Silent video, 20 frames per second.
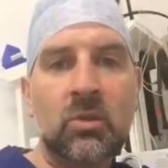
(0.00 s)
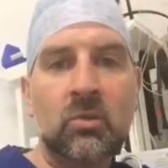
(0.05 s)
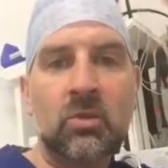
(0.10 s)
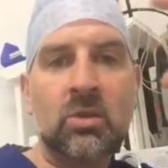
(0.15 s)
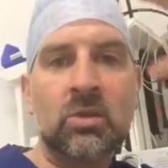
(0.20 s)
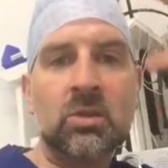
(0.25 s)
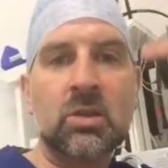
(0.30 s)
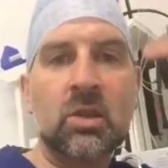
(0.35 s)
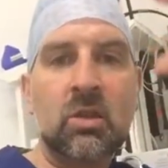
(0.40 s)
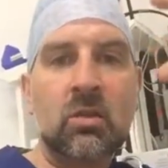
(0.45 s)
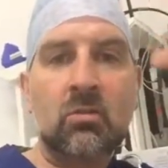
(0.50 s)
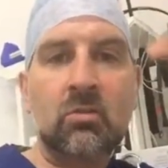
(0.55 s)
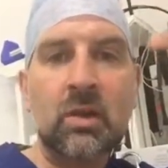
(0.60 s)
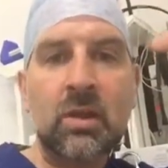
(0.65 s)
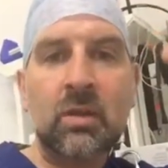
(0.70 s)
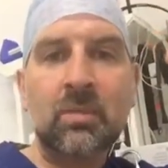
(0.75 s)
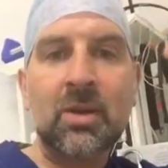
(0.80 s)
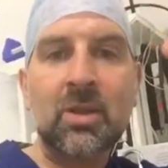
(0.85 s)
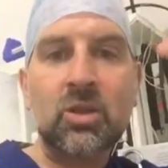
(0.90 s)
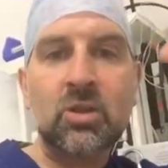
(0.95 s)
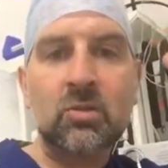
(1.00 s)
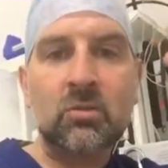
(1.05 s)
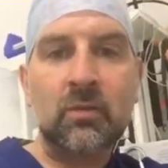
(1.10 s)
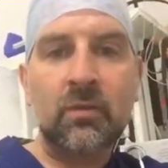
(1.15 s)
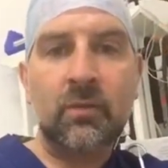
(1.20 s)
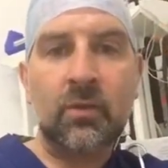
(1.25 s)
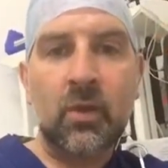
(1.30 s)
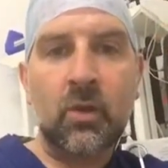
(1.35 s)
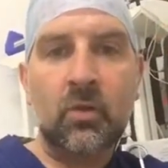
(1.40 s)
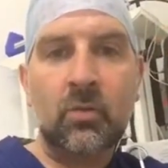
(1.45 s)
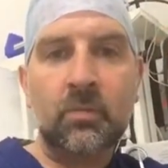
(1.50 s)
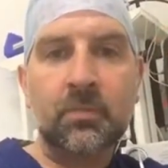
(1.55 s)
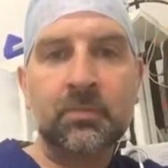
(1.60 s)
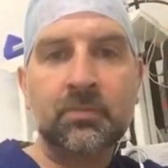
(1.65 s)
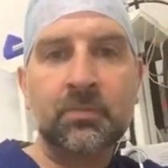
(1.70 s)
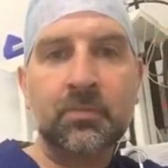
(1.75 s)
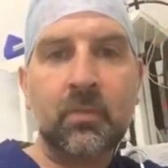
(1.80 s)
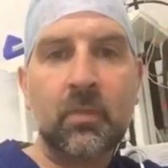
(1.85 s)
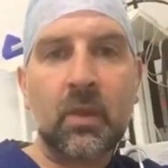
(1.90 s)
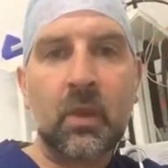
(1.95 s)
which is a three dimensional foam,
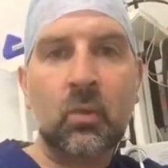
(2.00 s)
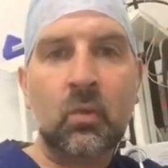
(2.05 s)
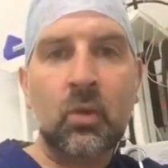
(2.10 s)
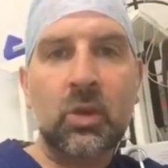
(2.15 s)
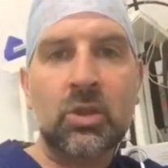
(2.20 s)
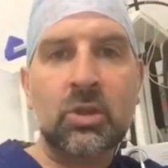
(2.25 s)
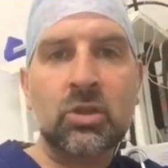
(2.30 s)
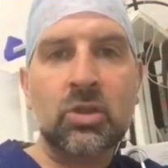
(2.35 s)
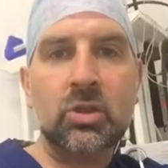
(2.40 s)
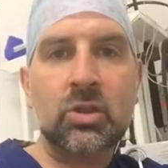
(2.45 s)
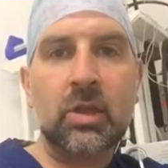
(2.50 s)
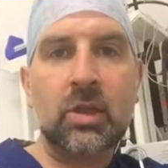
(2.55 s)
which